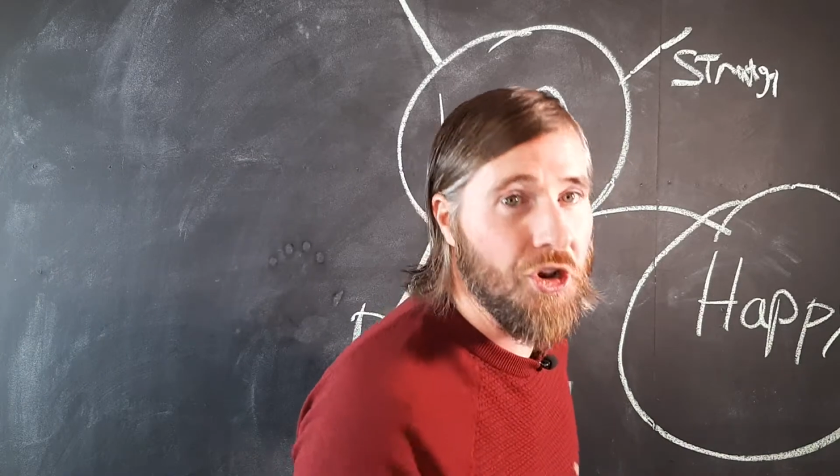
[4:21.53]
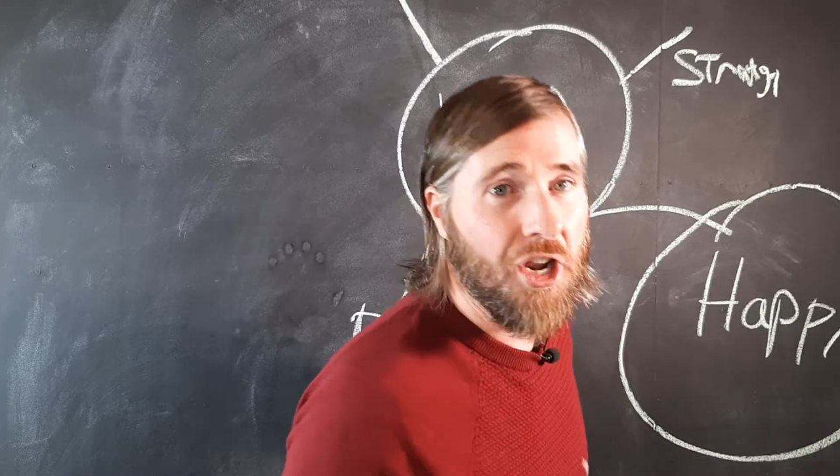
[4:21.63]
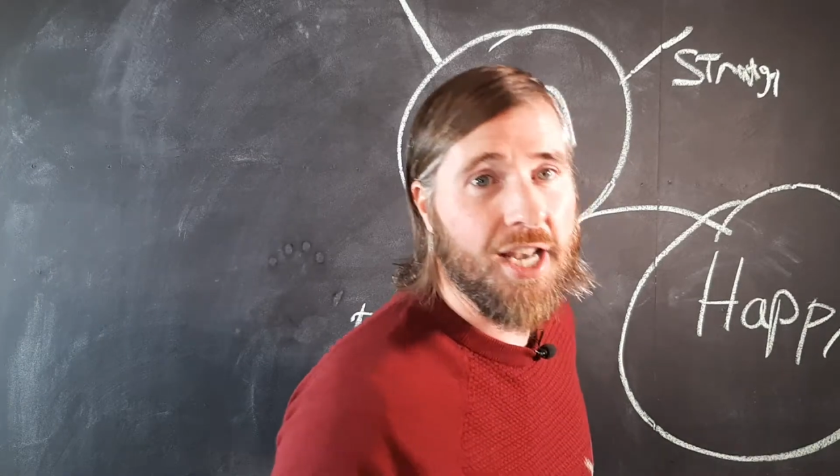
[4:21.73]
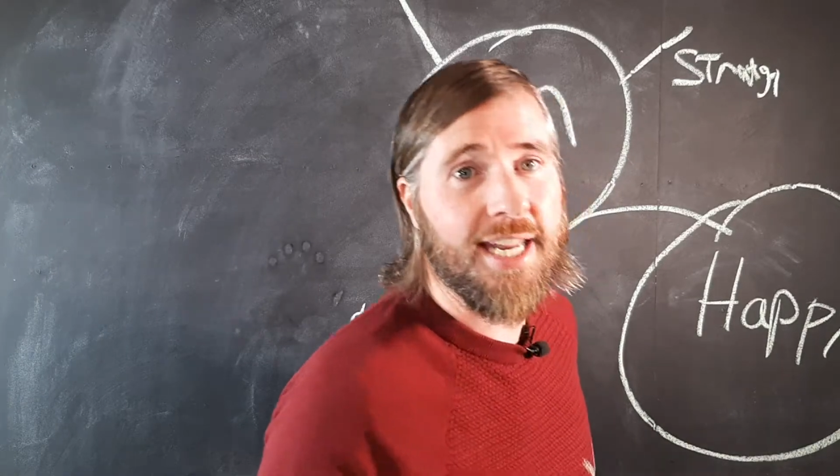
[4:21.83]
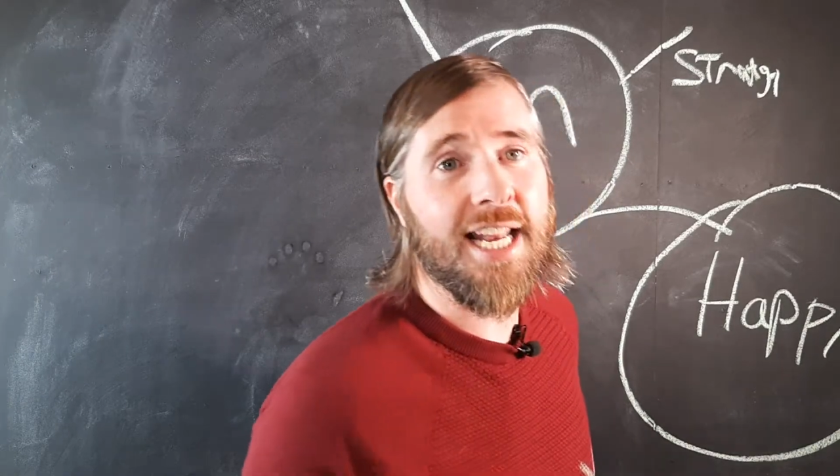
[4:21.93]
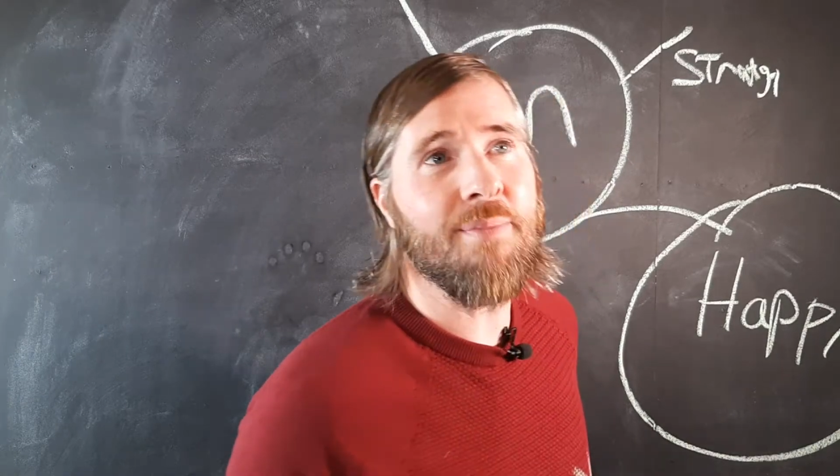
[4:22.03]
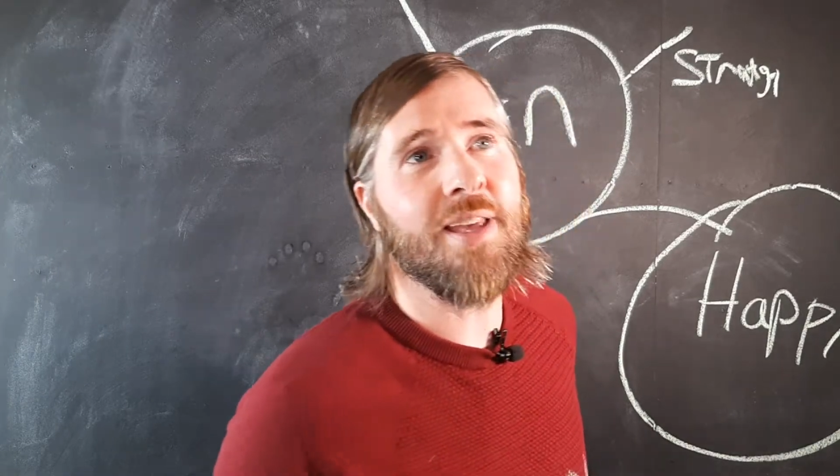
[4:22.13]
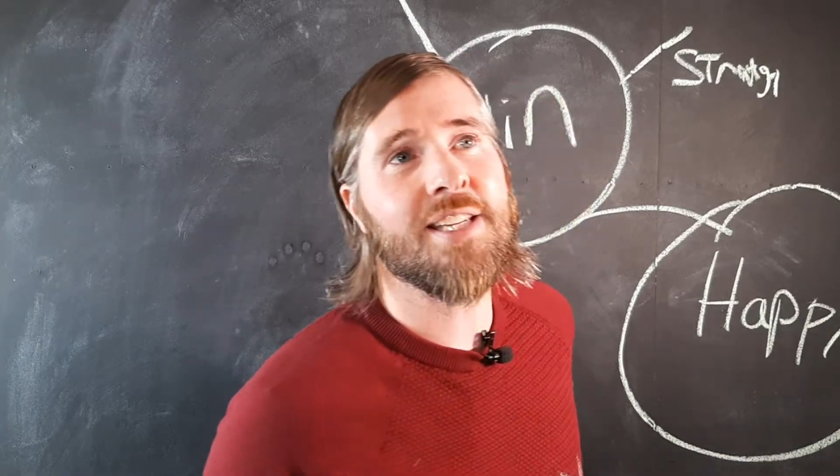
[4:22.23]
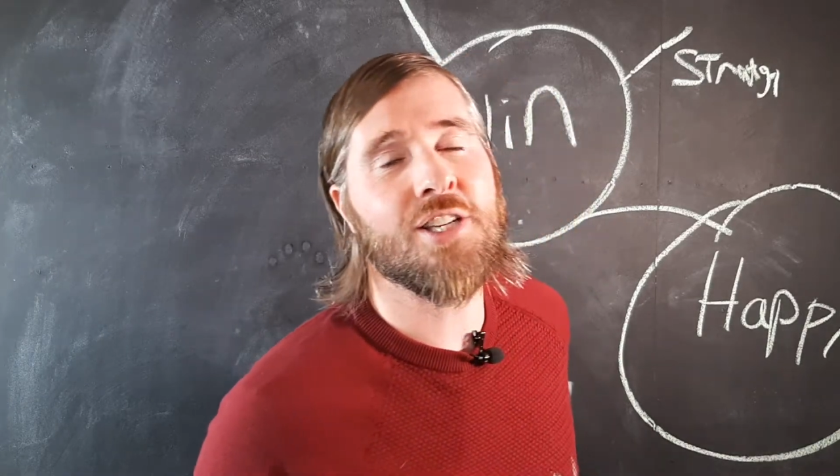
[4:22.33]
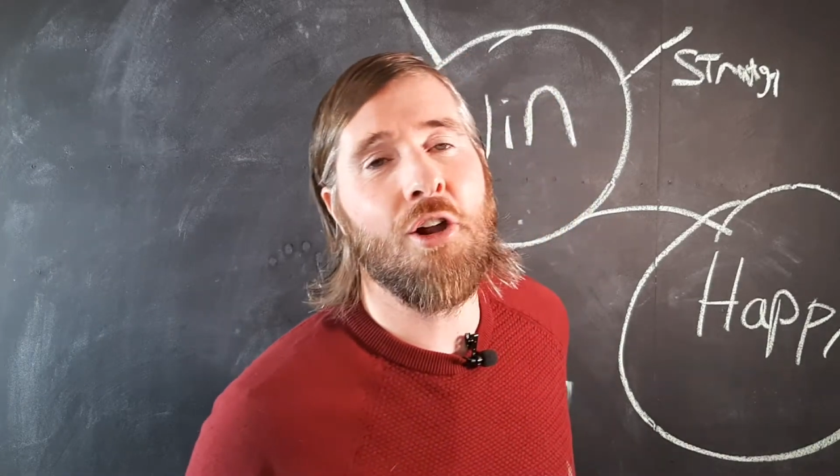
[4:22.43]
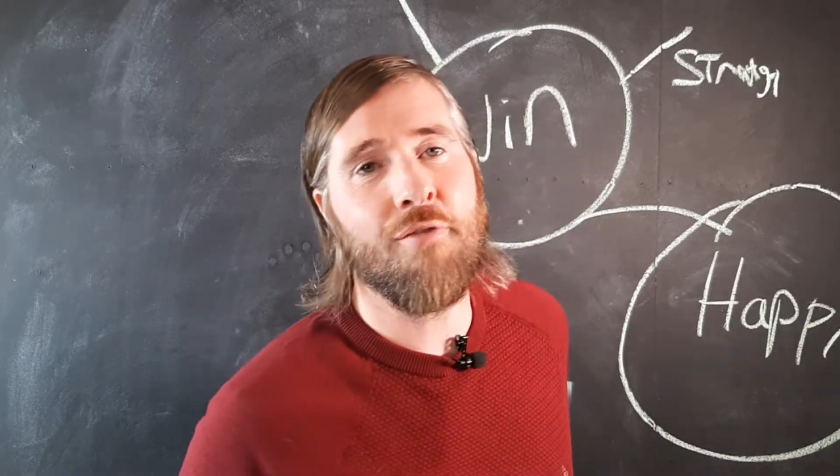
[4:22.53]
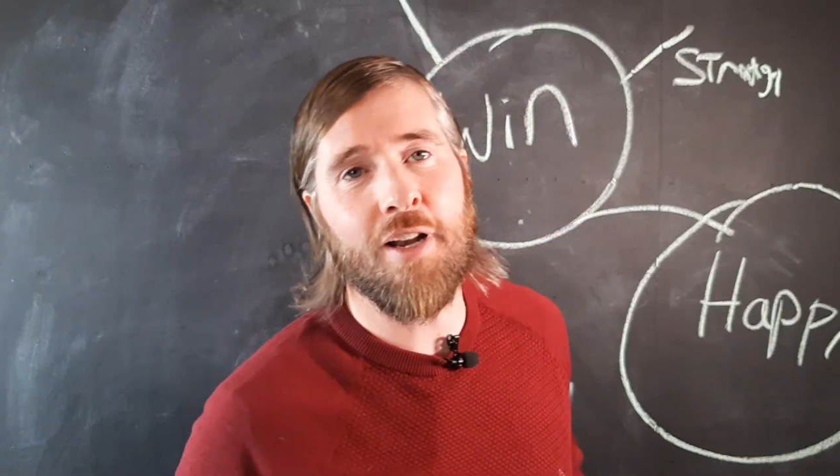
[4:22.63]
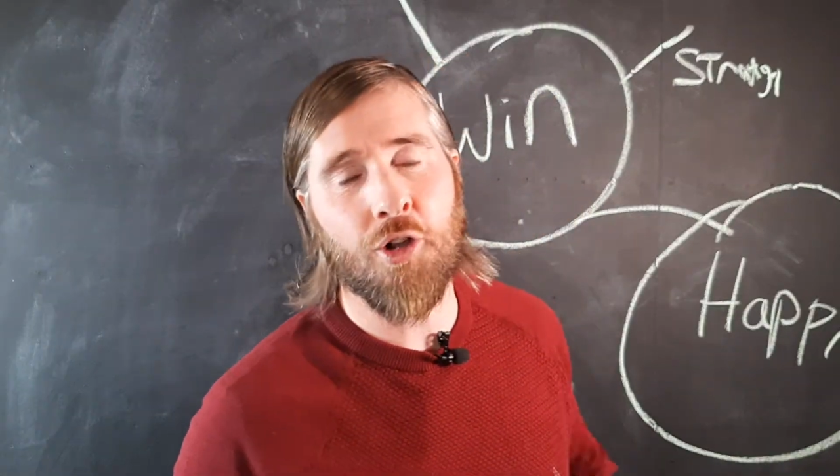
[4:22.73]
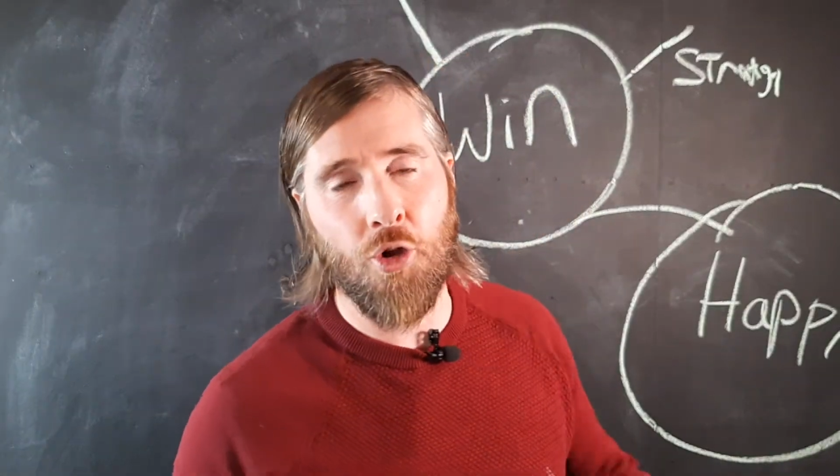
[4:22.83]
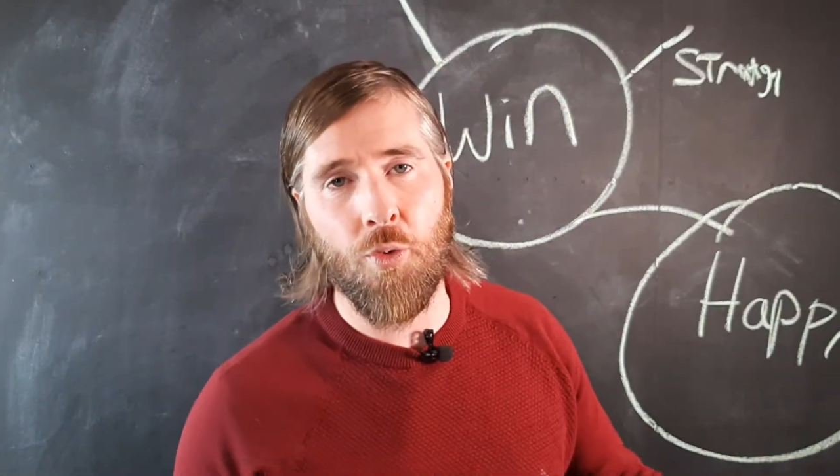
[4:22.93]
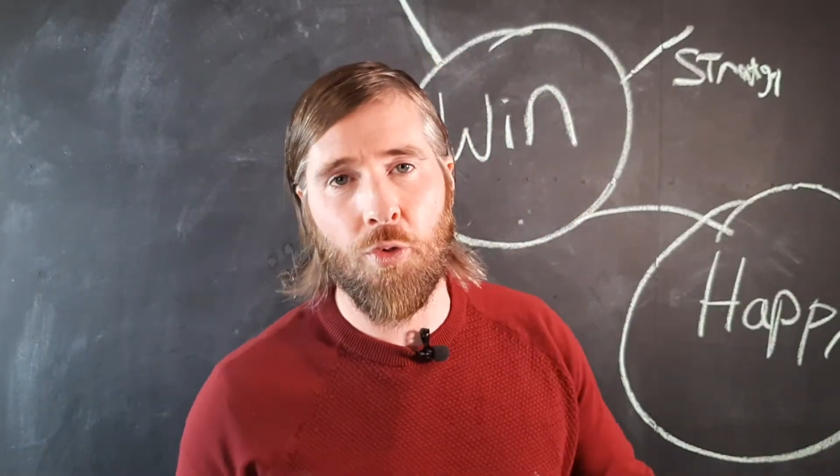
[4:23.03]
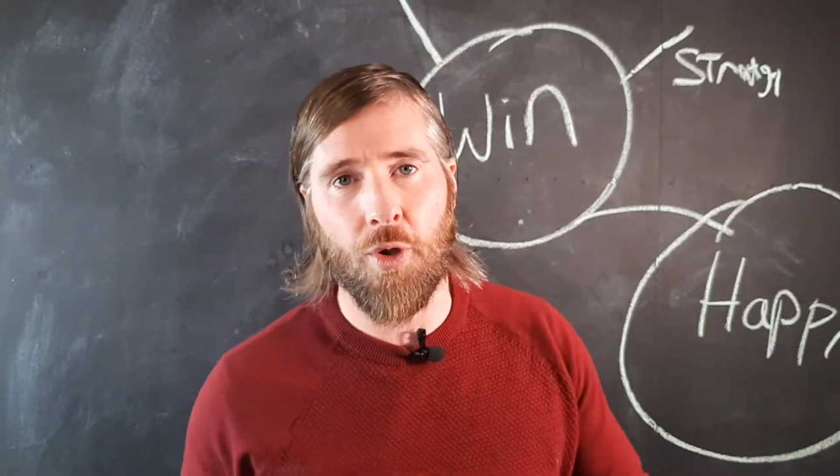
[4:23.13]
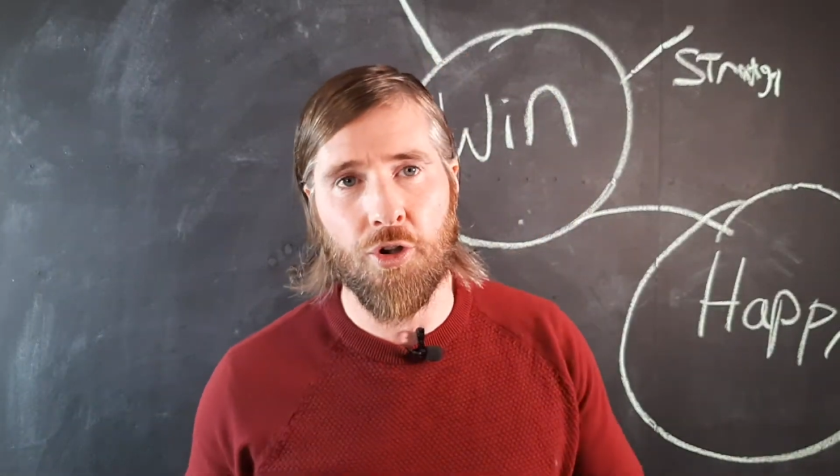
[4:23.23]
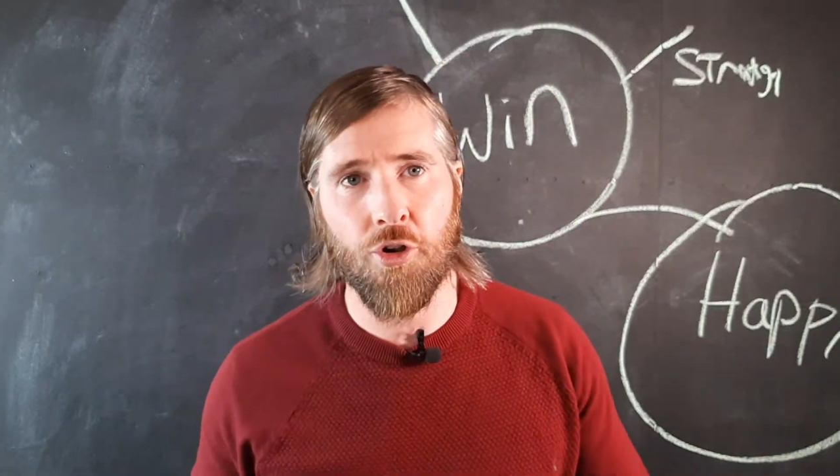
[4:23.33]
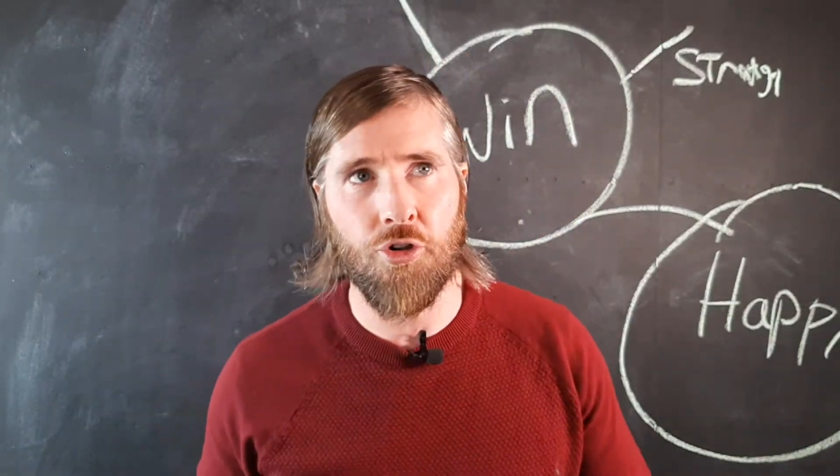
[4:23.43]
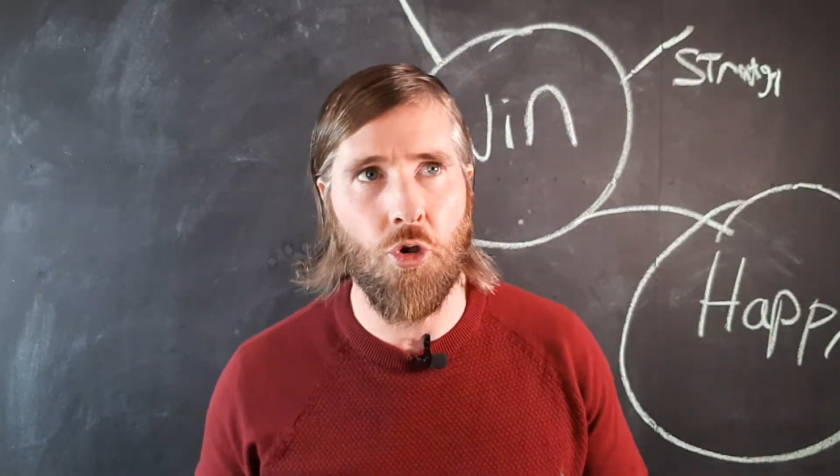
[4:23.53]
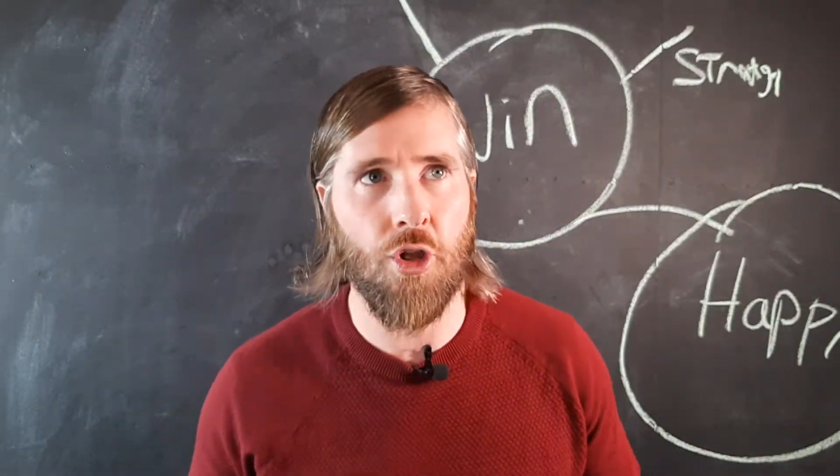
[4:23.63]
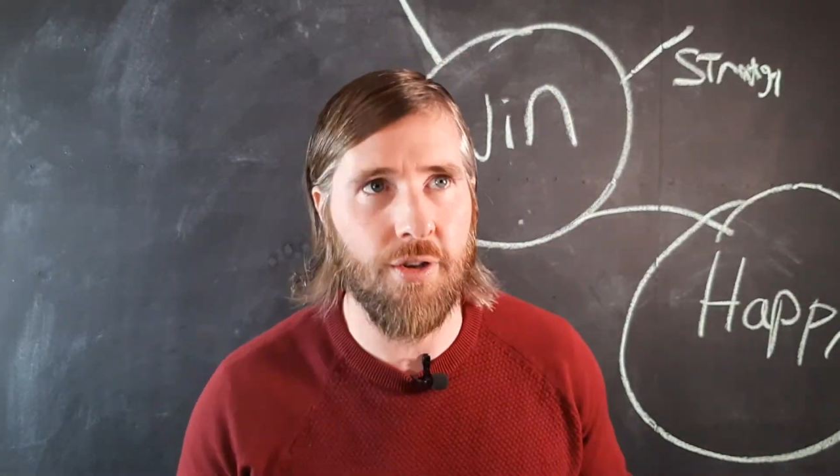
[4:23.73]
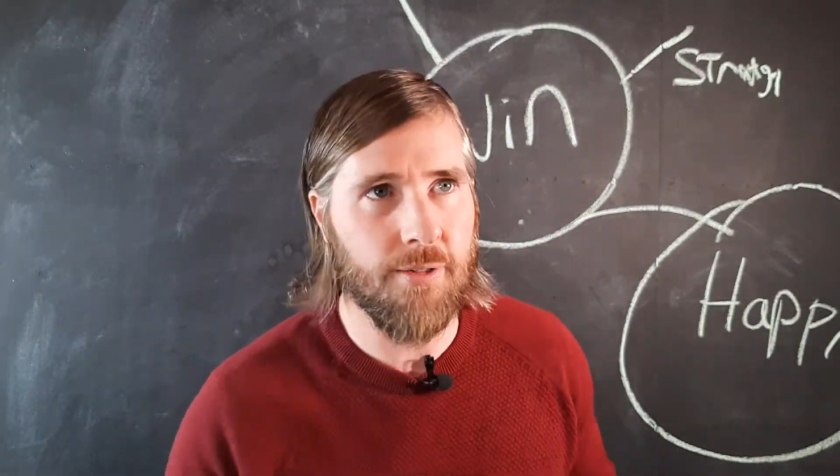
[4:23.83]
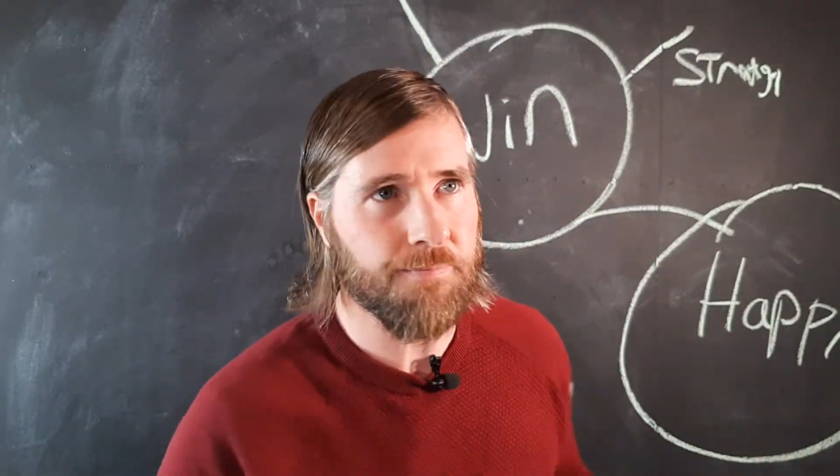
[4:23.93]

on a daily basis, how to feel good with what you're doing,